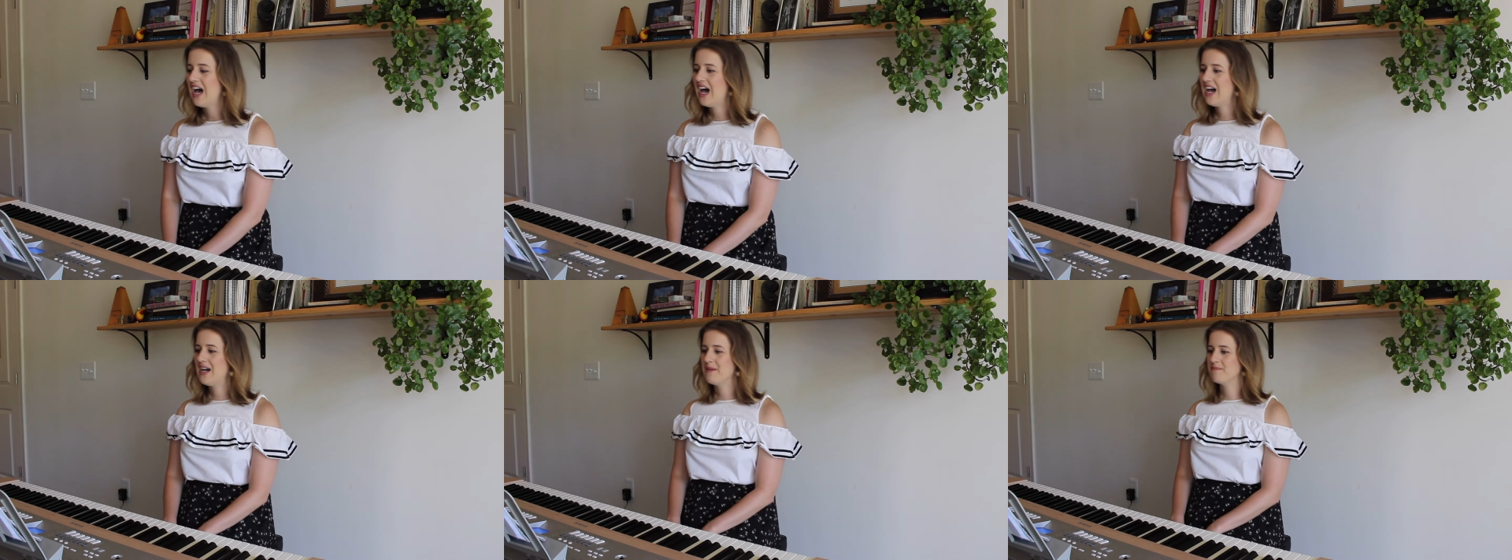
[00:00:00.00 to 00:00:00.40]

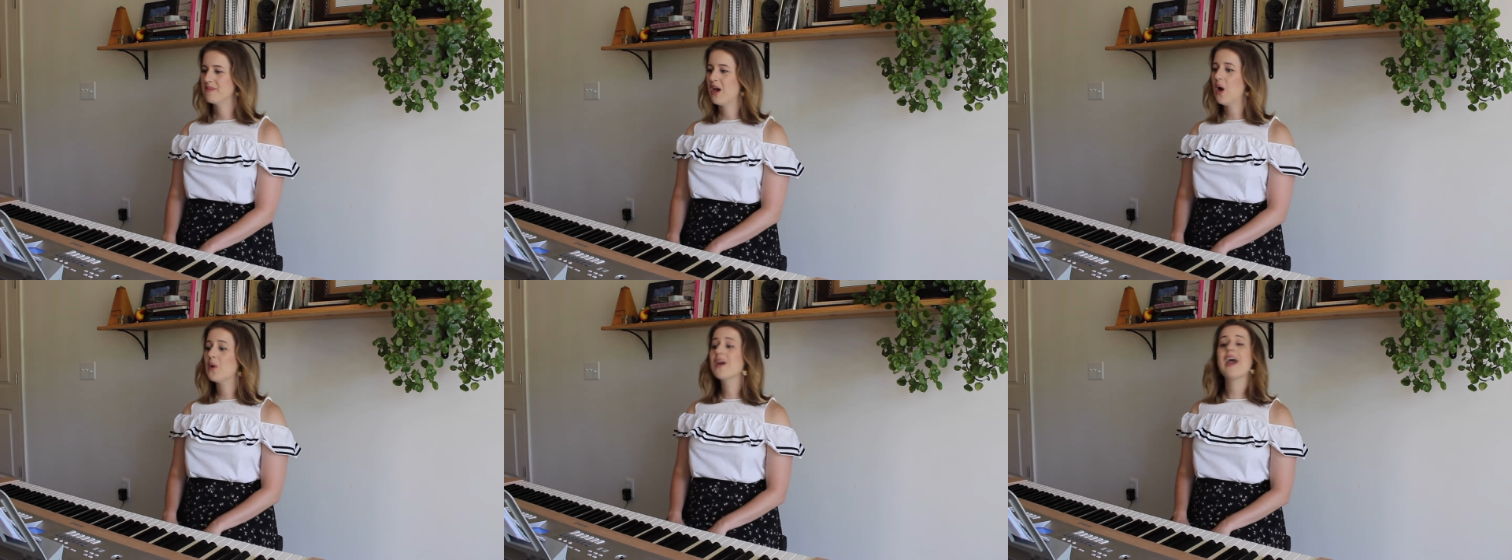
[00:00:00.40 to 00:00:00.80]

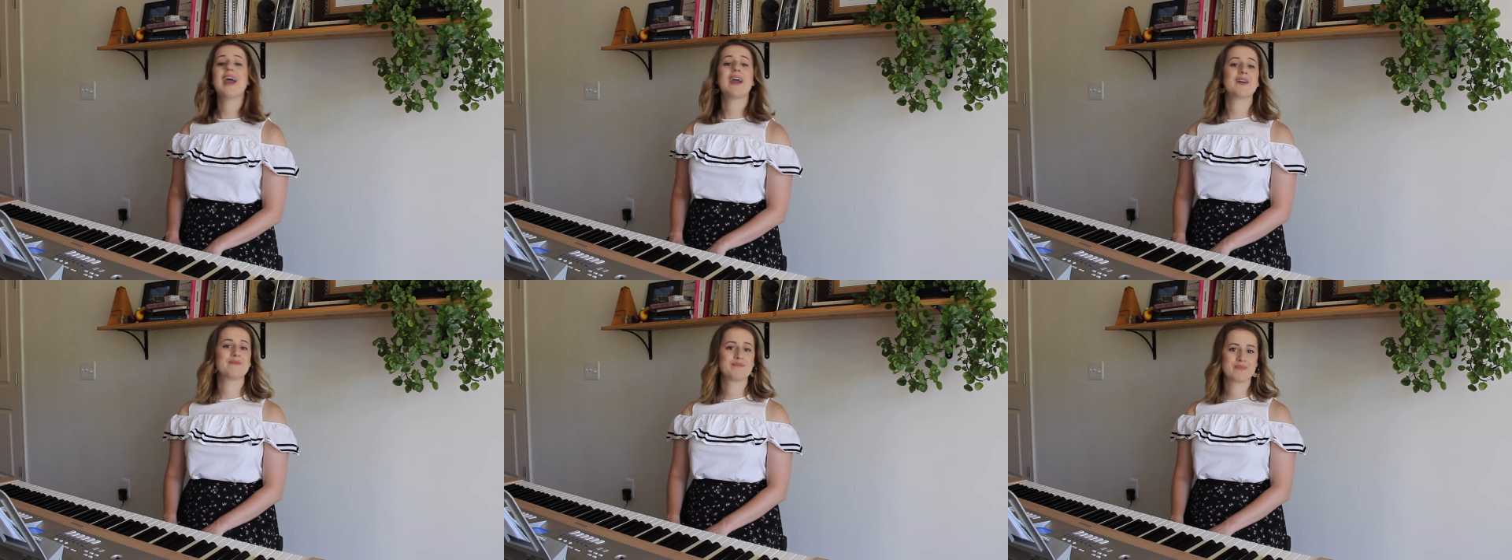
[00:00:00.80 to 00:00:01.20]
Um,
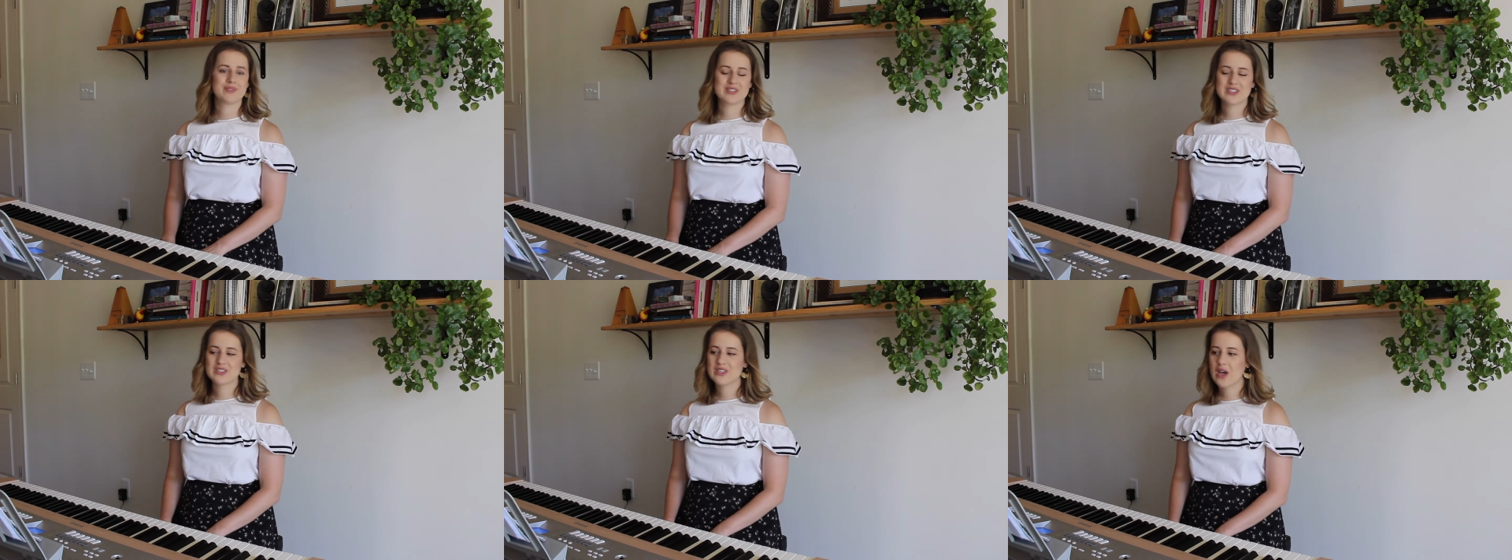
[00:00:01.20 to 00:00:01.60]
okay,
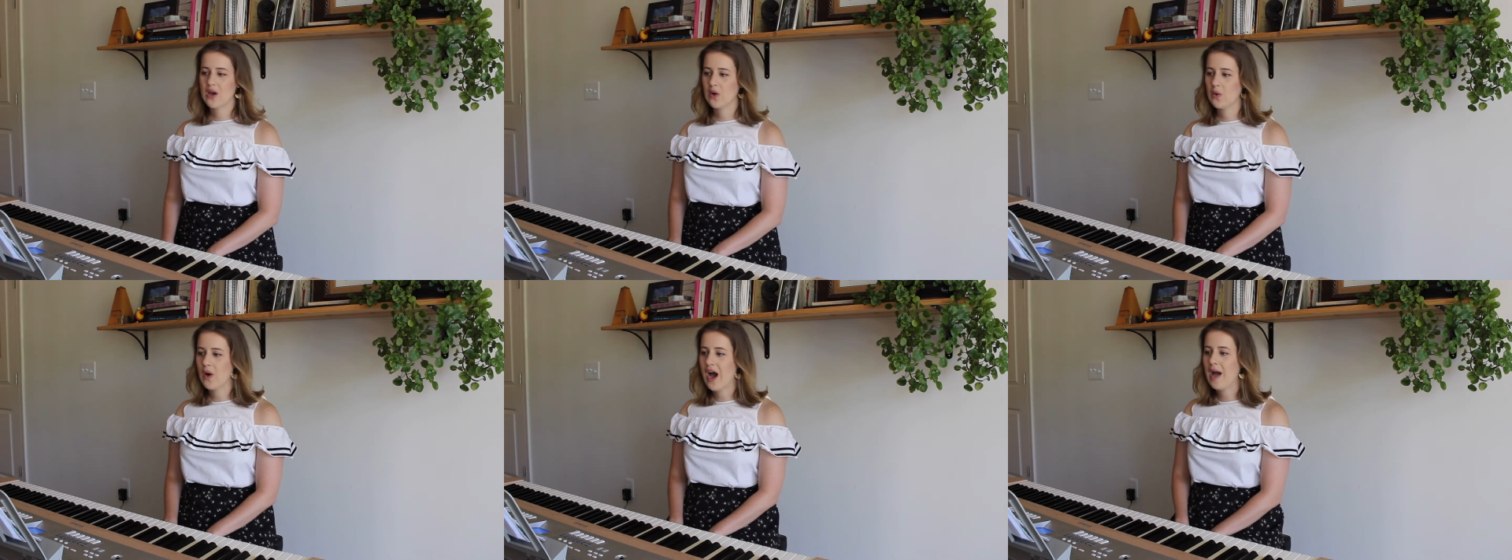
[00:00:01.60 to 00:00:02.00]
so
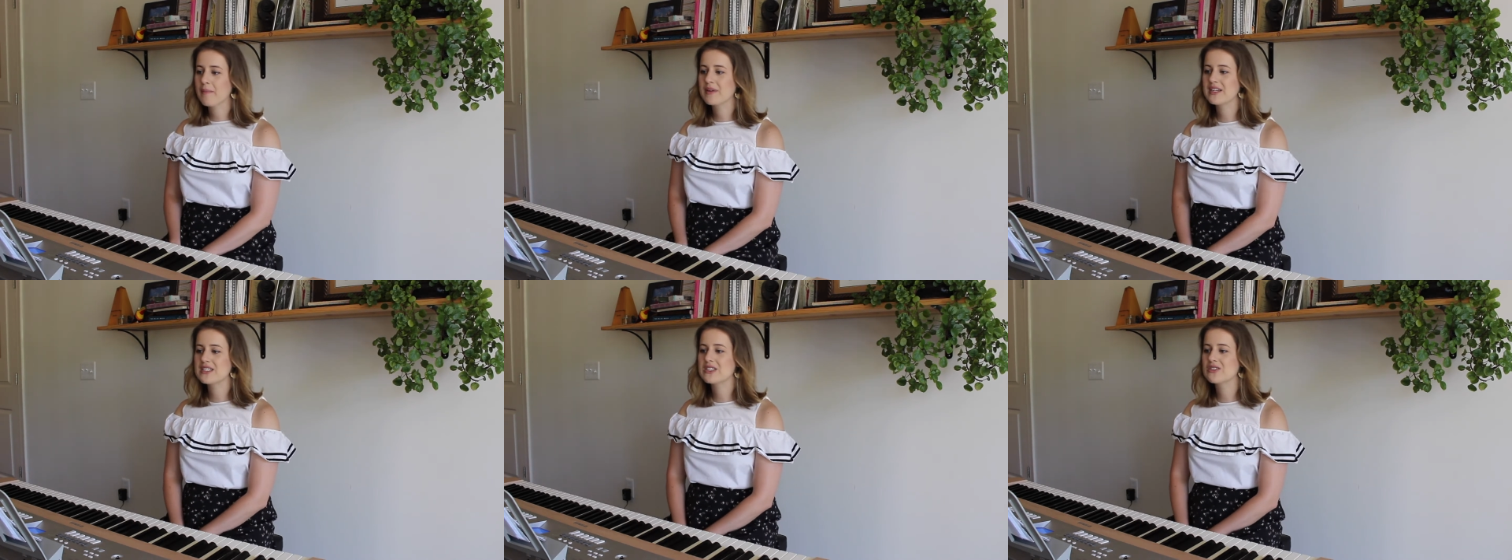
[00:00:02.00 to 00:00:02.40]

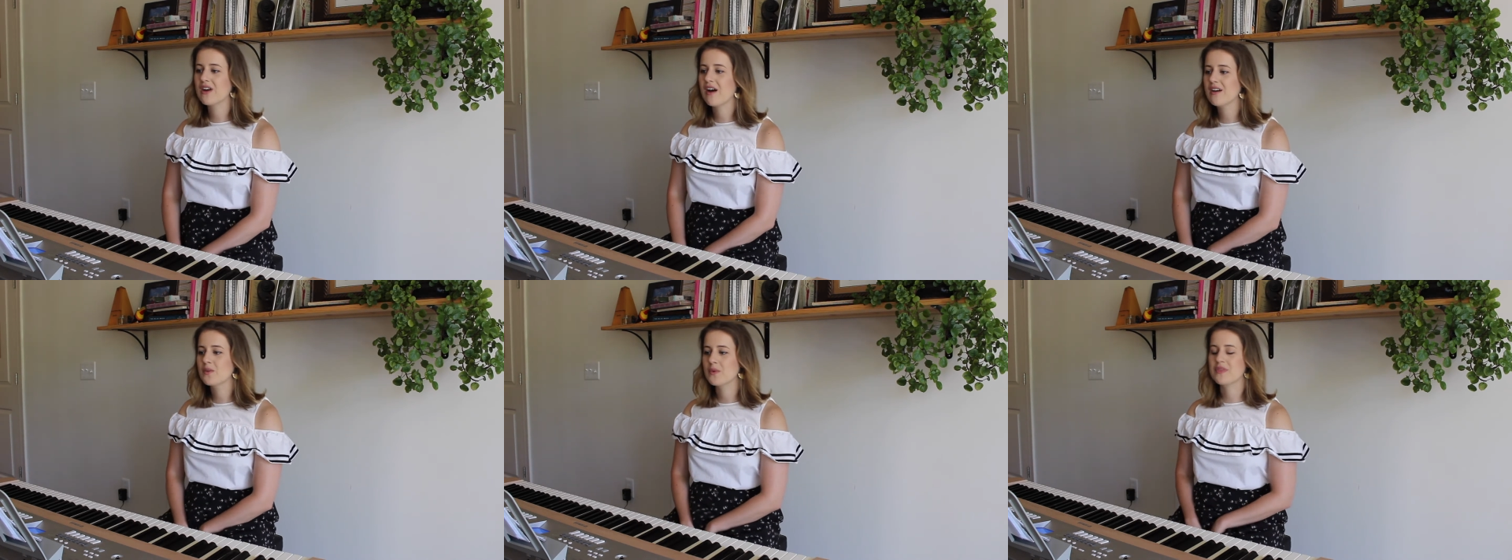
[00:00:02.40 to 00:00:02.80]
I'm going to
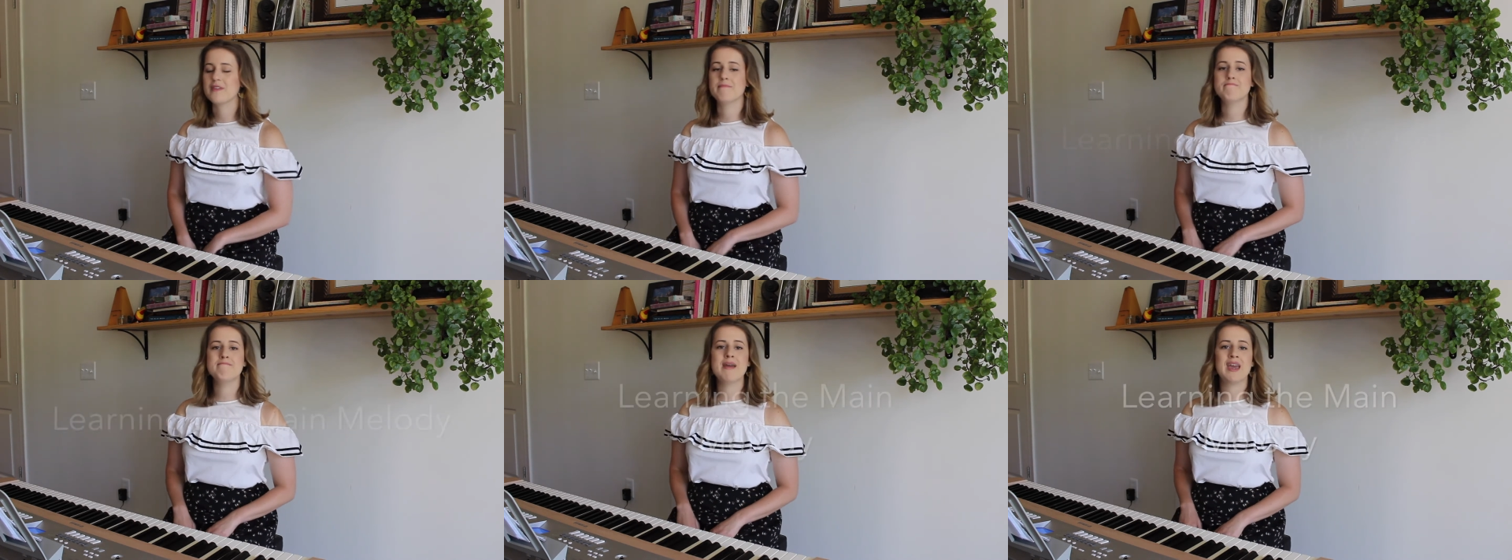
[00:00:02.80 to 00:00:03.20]
start with
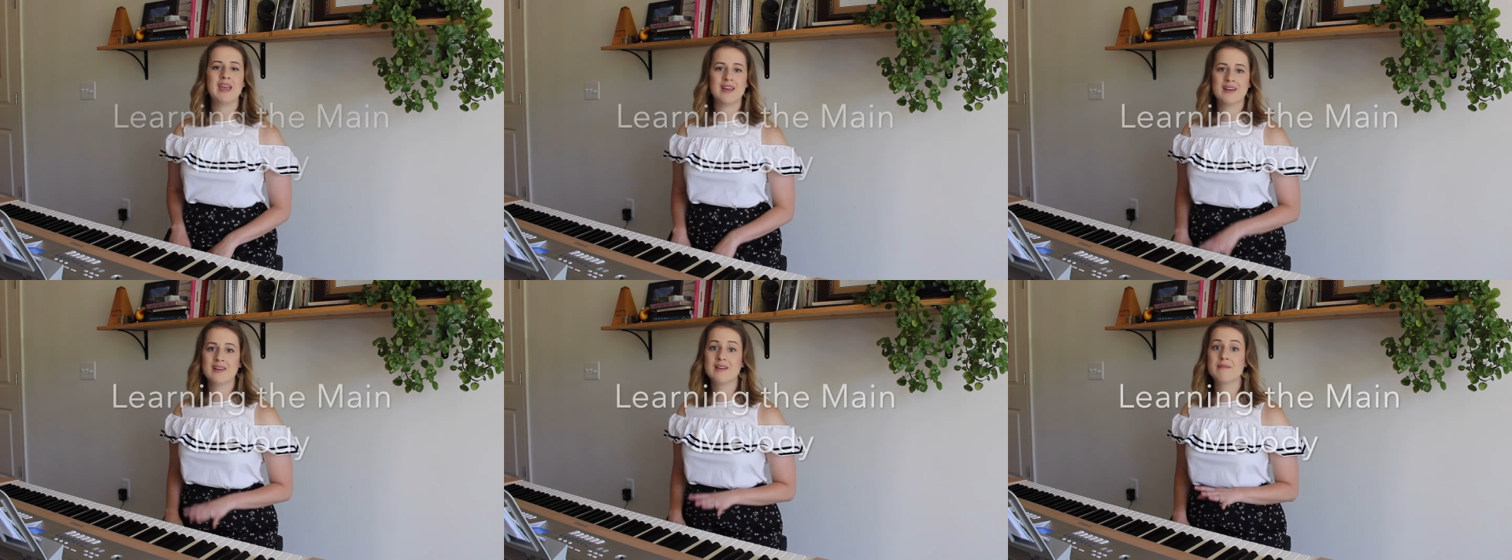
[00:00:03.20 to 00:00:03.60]
the
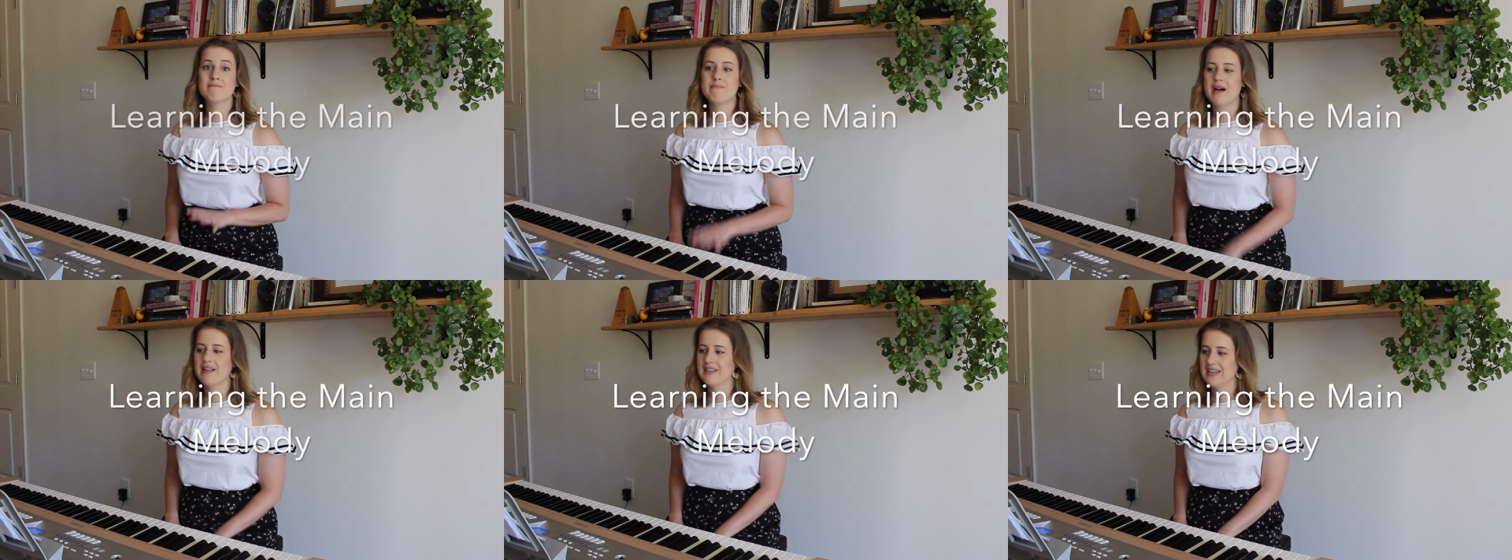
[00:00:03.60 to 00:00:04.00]
main
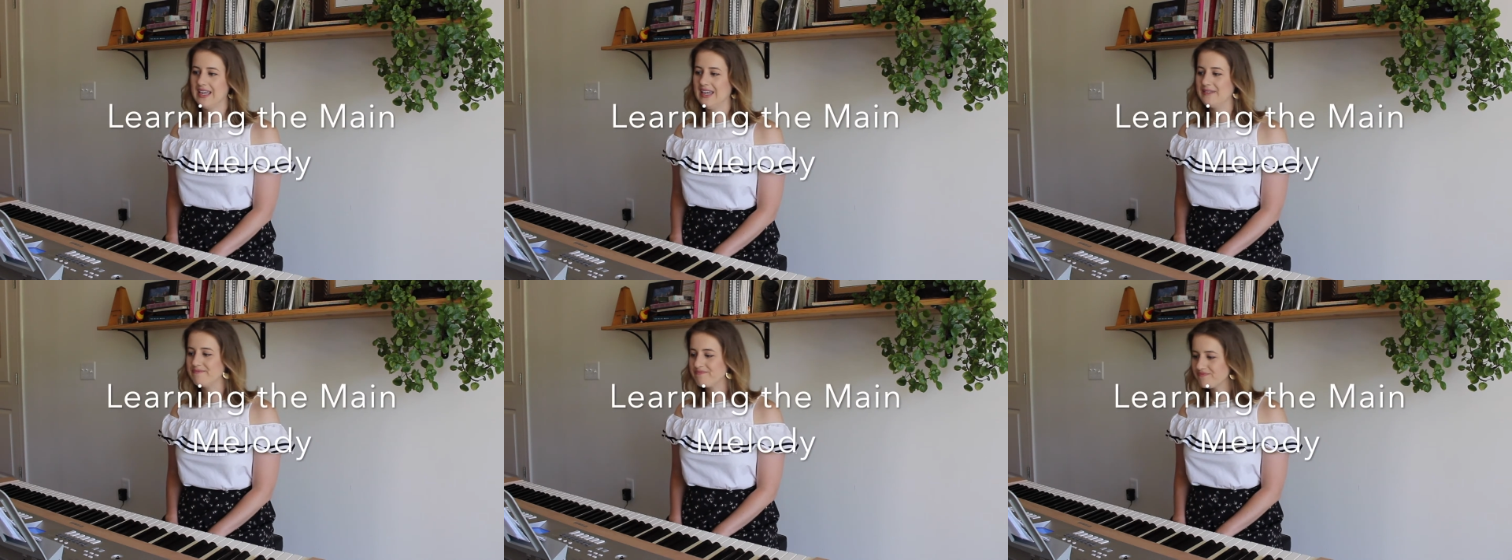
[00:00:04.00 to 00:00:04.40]

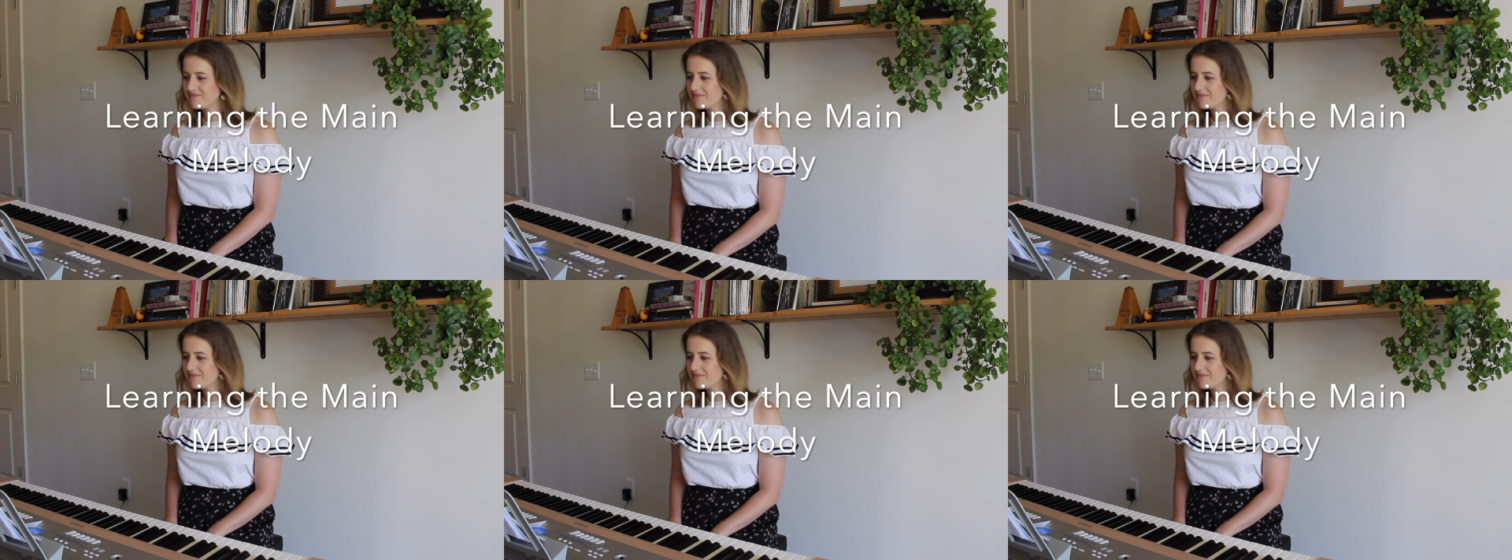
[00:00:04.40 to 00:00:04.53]
melody.